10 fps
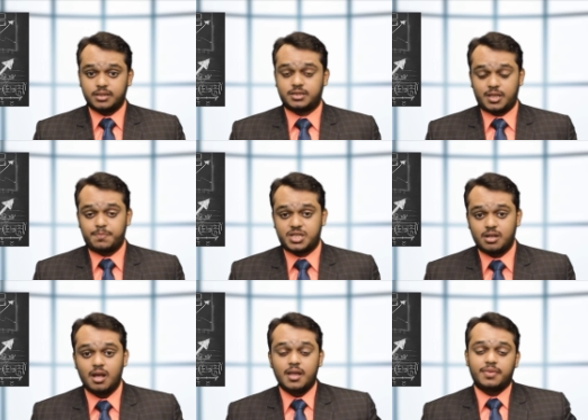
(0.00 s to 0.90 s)

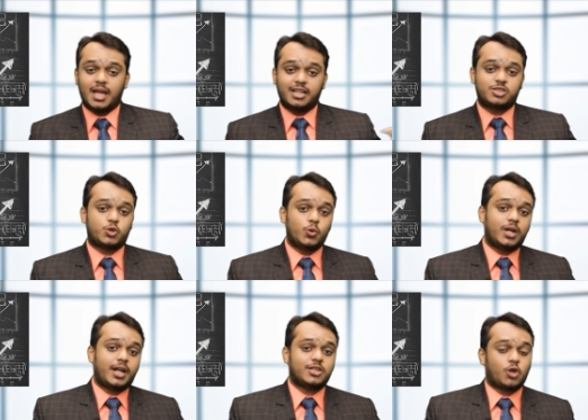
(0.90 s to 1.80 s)
conception that the
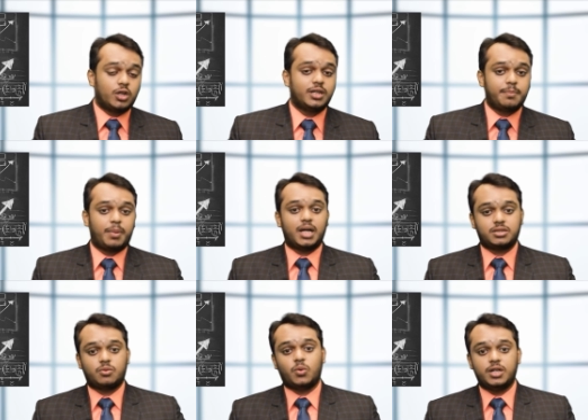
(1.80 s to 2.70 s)
student has already
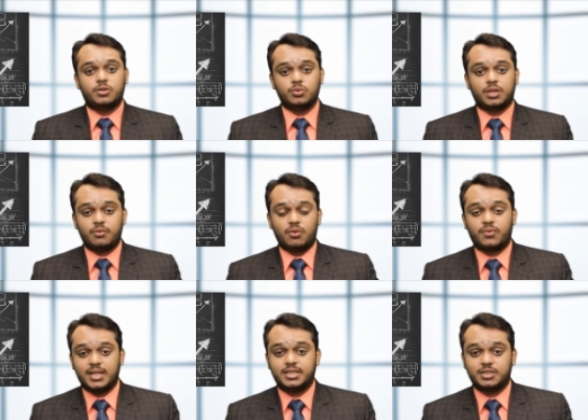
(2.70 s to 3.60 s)
passed 1, 2, 3, 4,
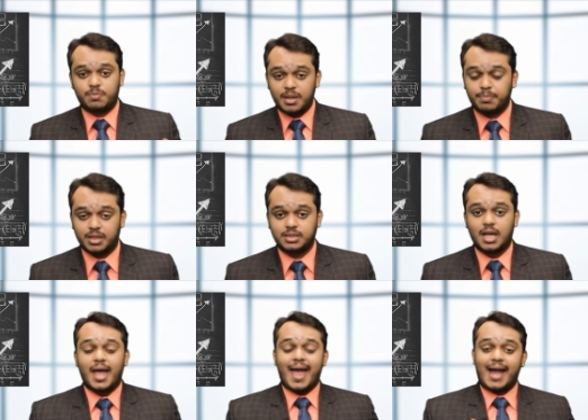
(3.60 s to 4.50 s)
5, 6 papers
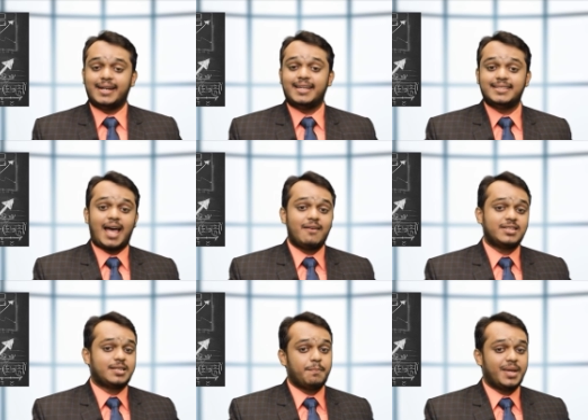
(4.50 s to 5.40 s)
and he is
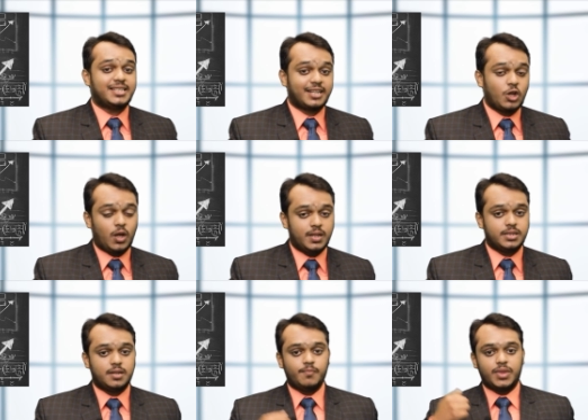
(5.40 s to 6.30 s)
having some basic
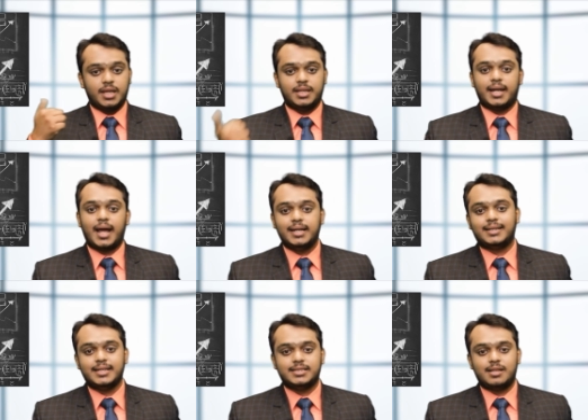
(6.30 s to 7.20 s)
knowledge. Then
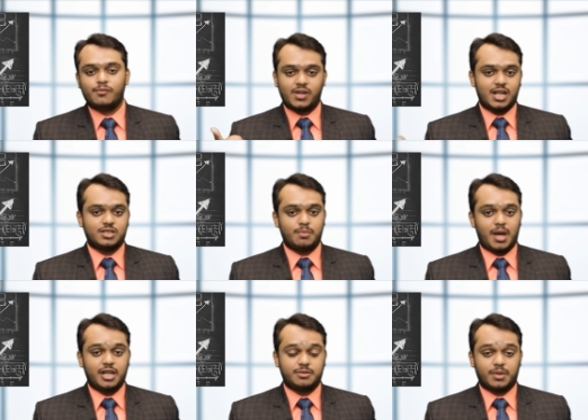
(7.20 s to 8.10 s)
I'll teach them financial
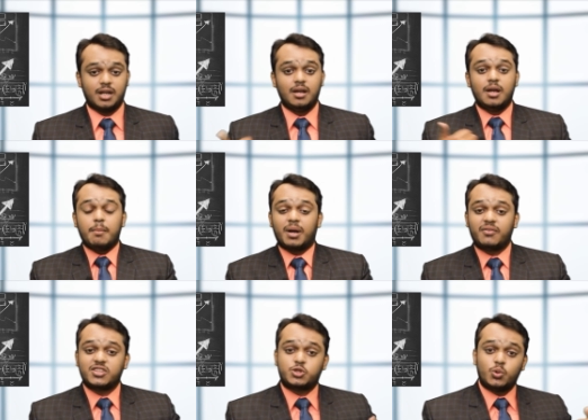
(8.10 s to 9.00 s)
management. But
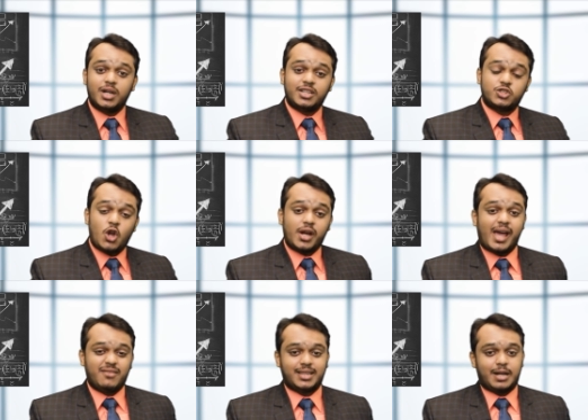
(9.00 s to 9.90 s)
if a student is not
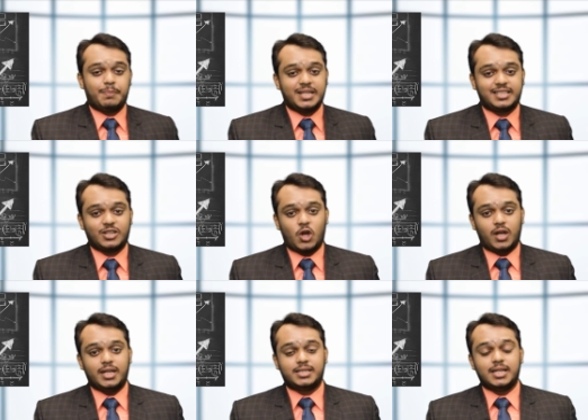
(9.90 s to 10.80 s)
having that basic
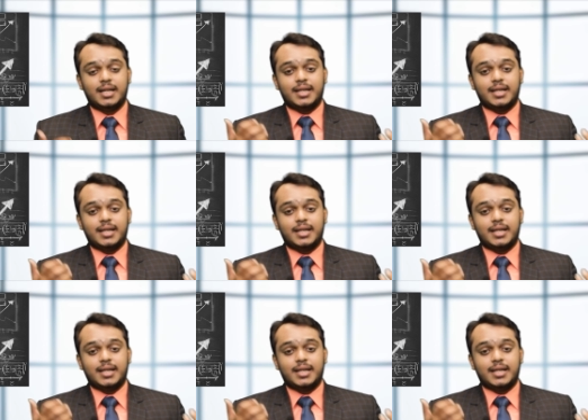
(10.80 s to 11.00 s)
knowledge,